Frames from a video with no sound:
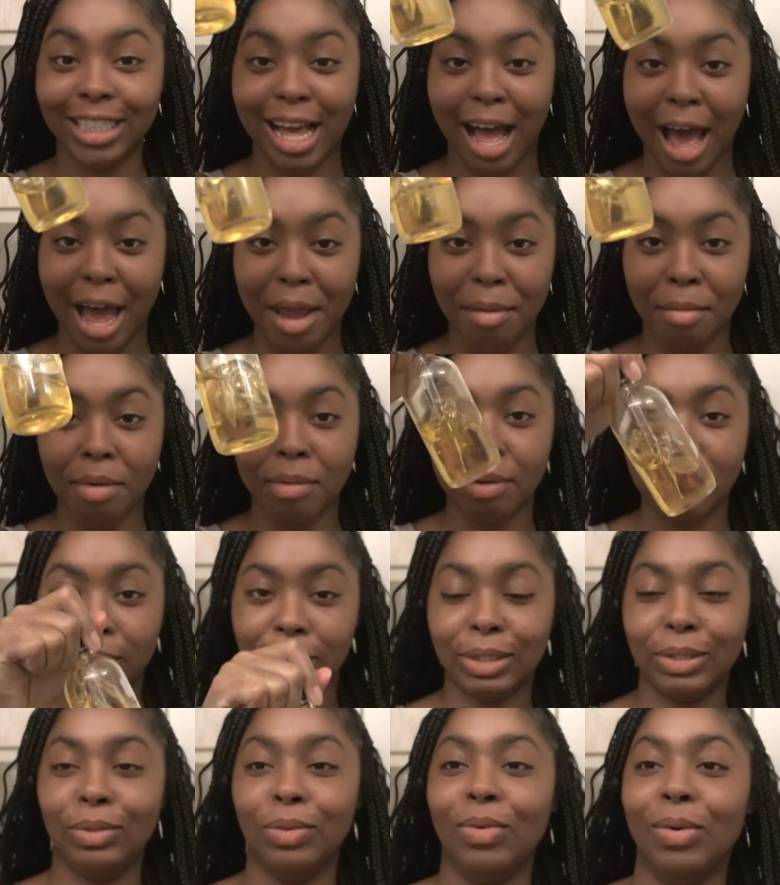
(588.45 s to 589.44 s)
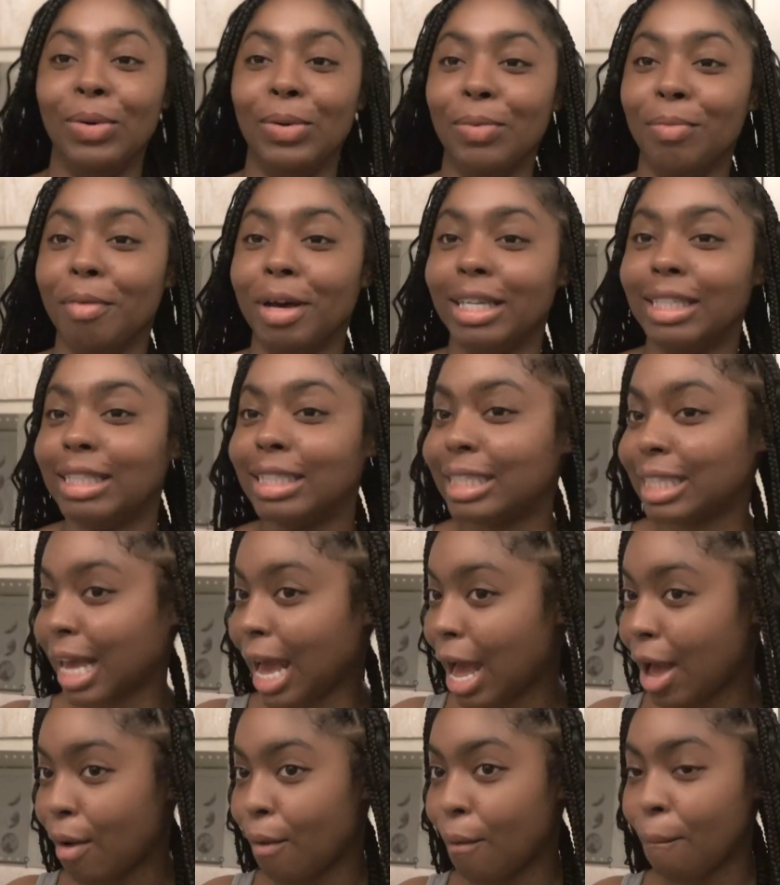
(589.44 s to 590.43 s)
I am about to oil my
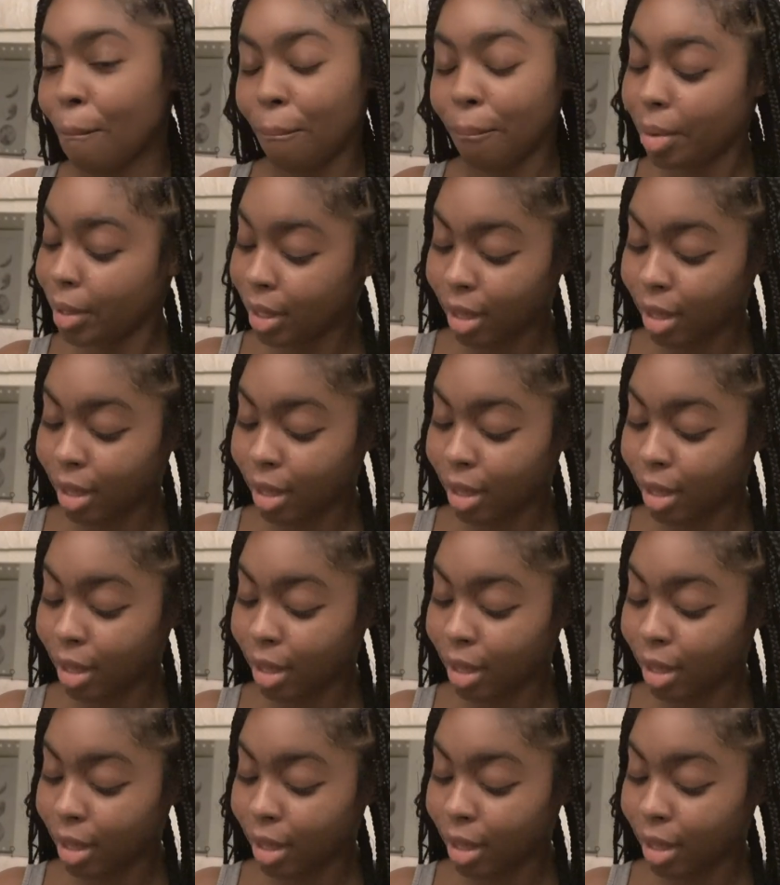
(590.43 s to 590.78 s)
scalp